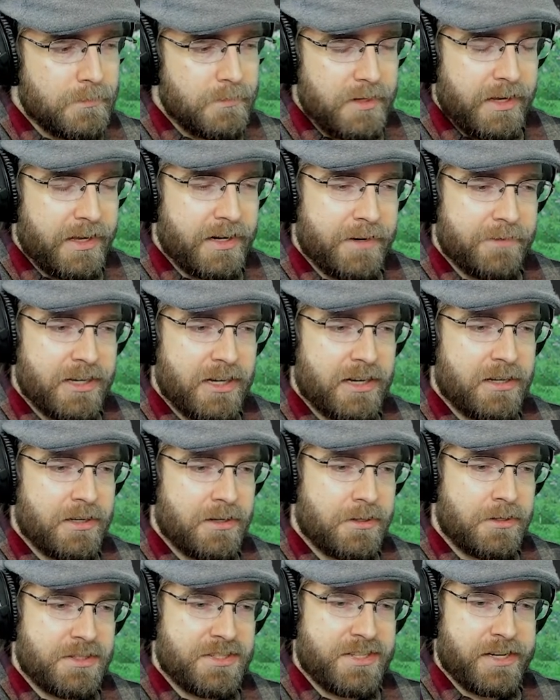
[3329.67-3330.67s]
And I've got a
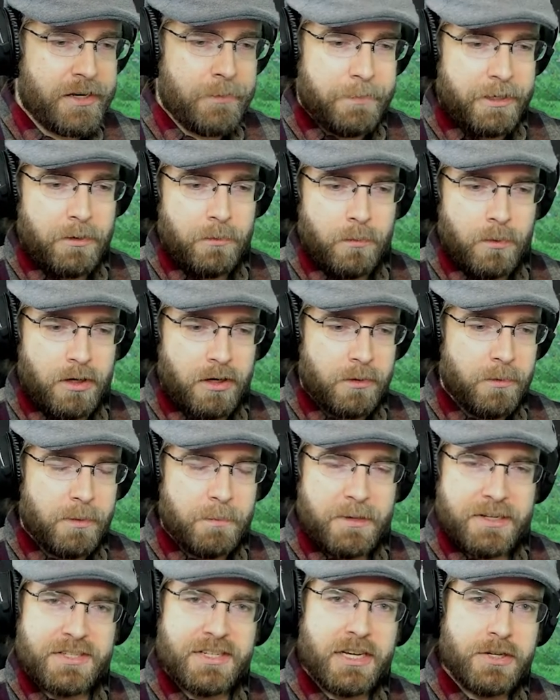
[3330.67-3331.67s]
good setup at work
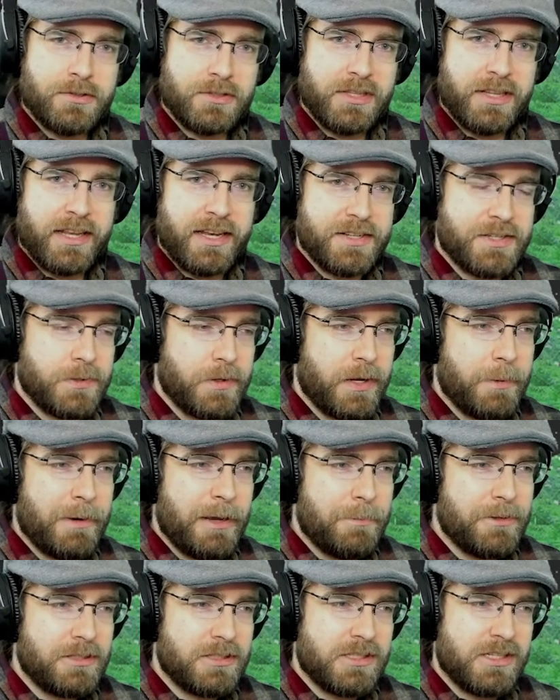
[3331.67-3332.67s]
with my schedule and that, so I
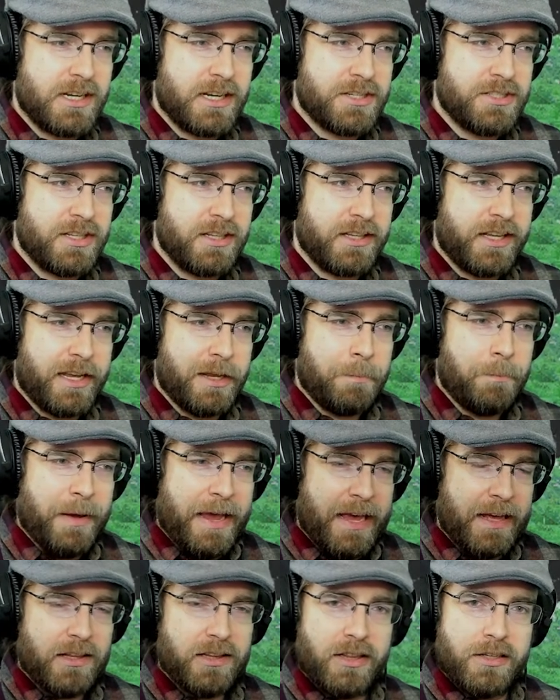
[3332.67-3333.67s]
might be able to actually like
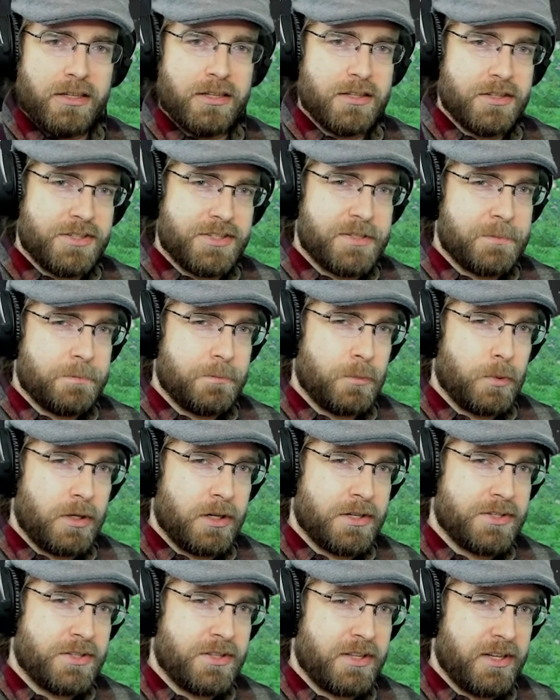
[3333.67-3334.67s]
backlog some
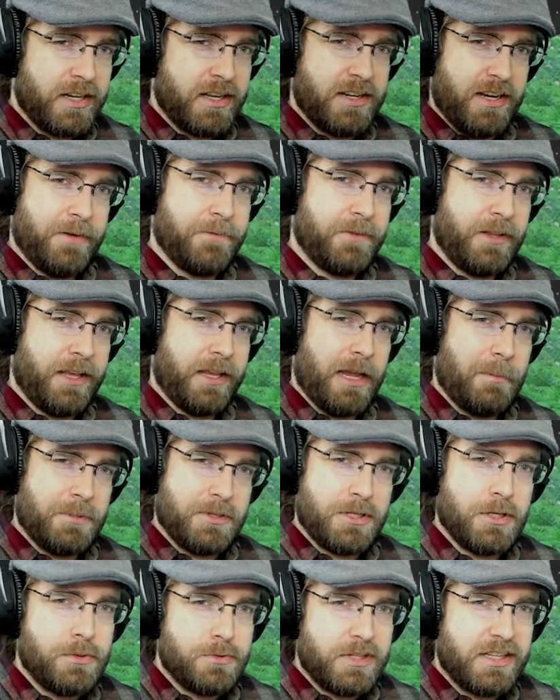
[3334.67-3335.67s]
work so that I can have like
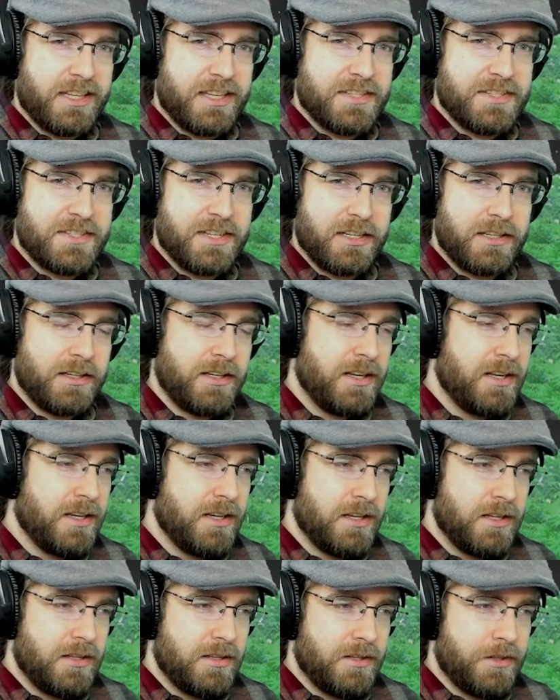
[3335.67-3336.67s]
episodes releasing
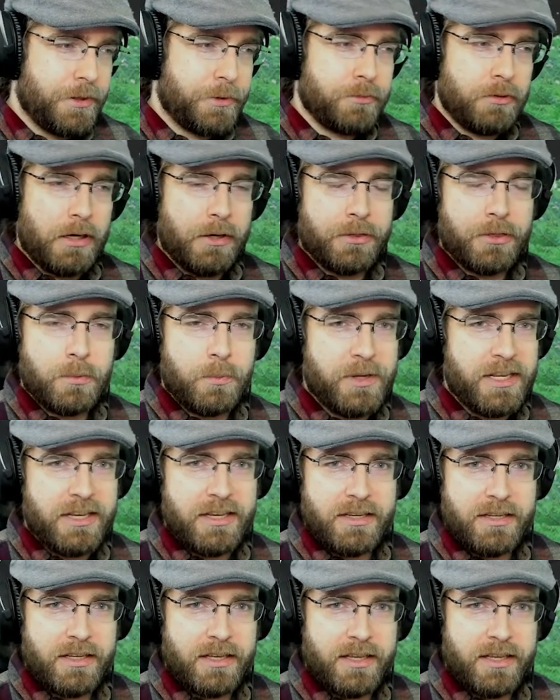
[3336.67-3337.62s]
throughout the week,